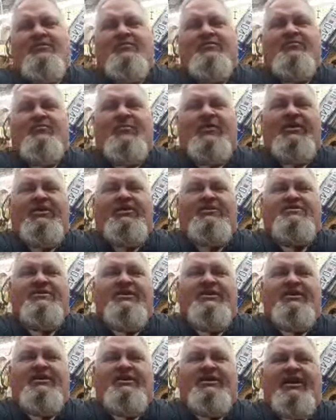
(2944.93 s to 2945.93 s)
But
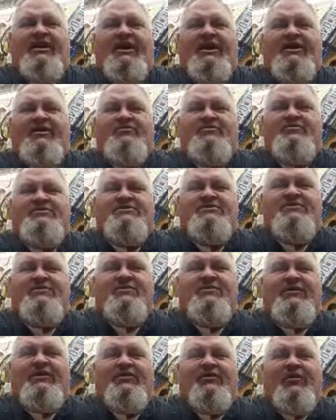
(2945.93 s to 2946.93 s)
yeah, it was snowing
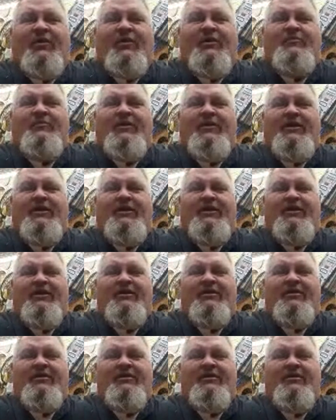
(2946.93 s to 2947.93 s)
in Green Bay.
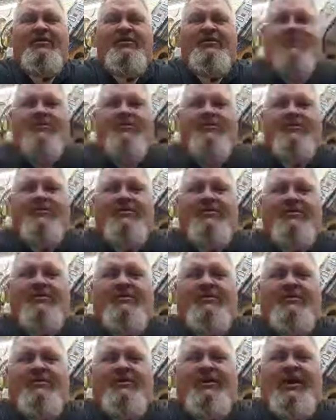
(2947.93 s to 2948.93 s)

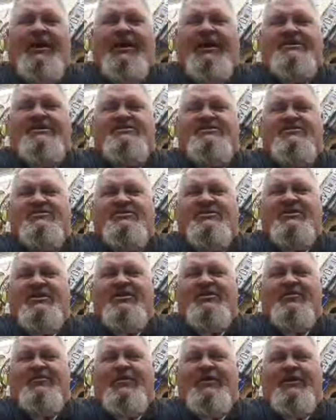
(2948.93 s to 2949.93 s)
I guess there's
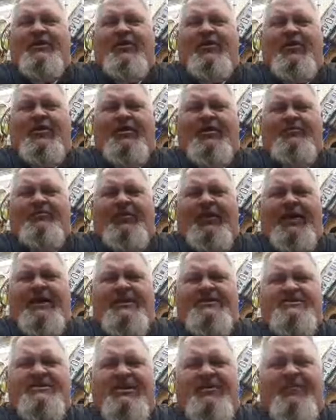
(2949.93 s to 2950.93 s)
another big Arctic
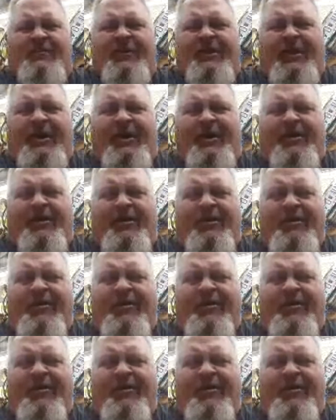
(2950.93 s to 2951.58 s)
blast coming down.